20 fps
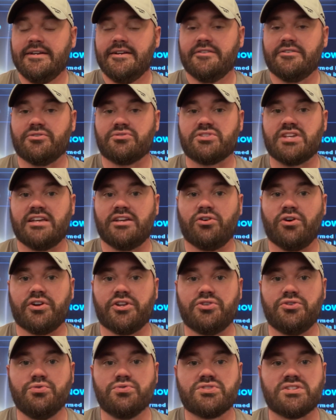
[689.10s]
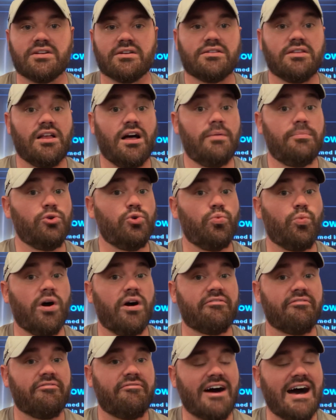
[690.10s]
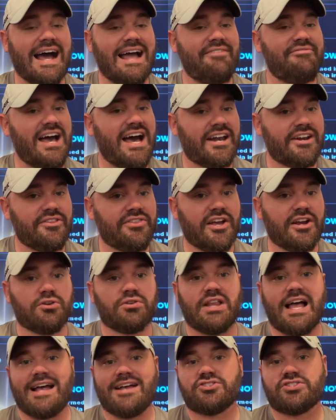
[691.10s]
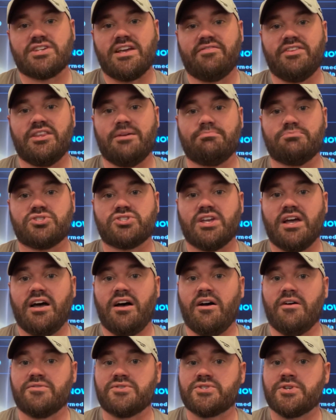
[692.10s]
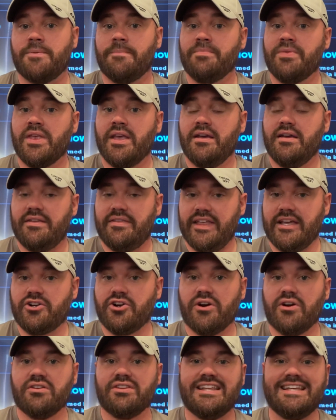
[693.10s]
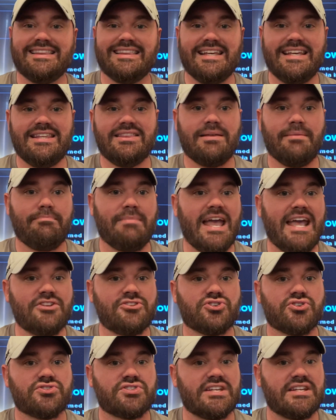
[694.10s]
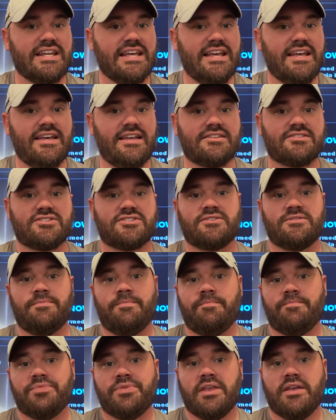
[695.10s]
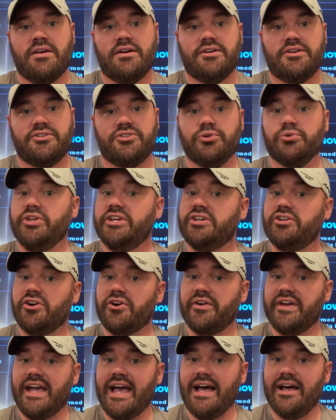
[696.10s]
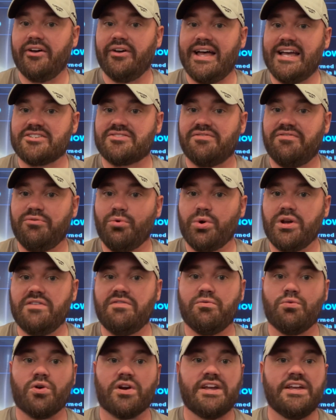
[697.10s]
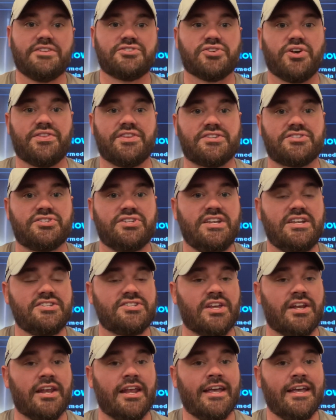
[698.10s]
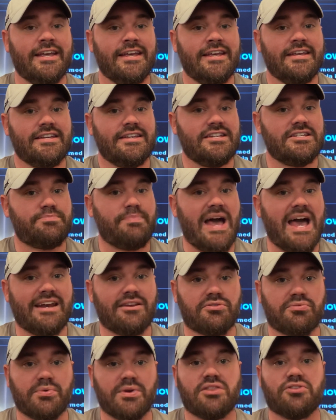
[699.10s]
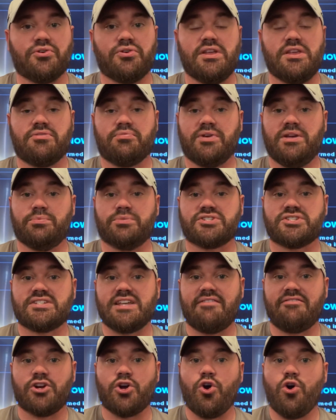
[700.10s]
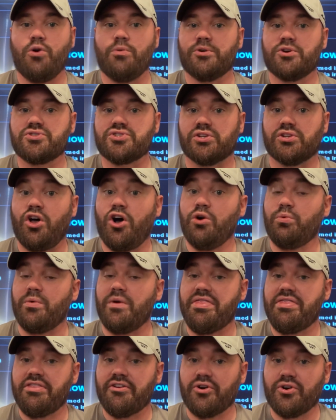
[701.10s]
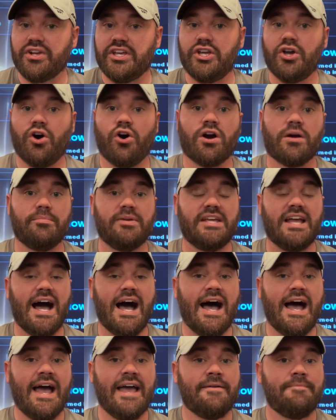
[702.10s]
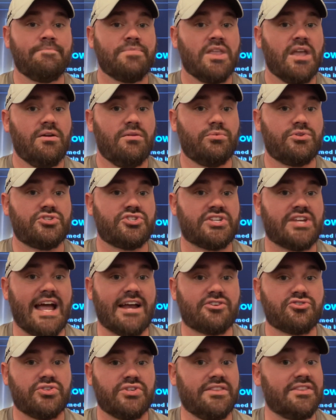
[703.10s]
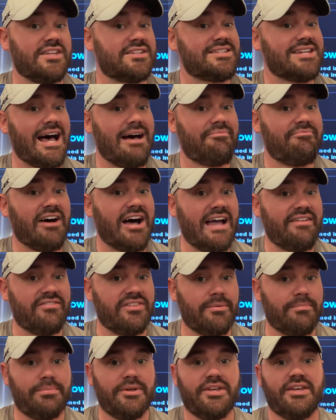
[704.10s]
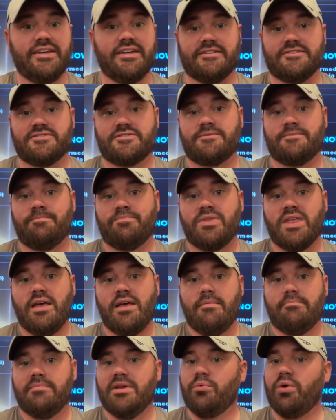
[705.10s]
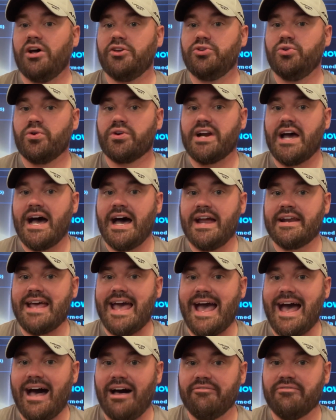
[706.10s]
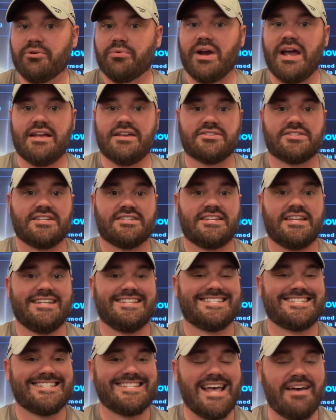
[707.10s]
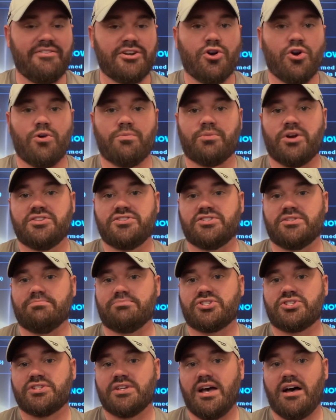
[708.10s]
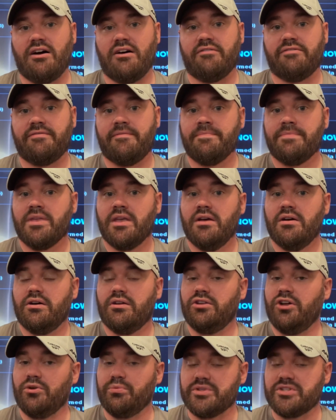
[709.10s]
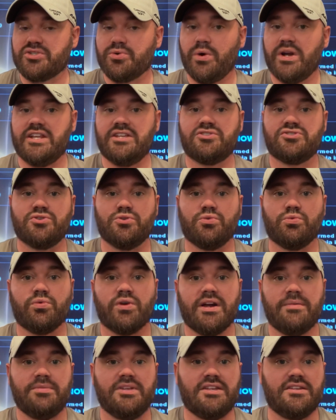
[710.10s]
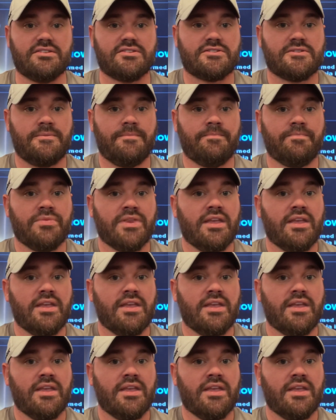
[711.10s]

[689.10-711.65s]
They're taking on a Houston club who won five out of their last seven themselves. They currently lead the majors in hits. Yuli Gurriel has 44 hits on the season. He's batting 333 with seven homers, along with 30 RBI, which is actually in the top five in the bigs. Meanwhile, Yordan Alvarez has hit seven home runs himself, along with 22 ribbies.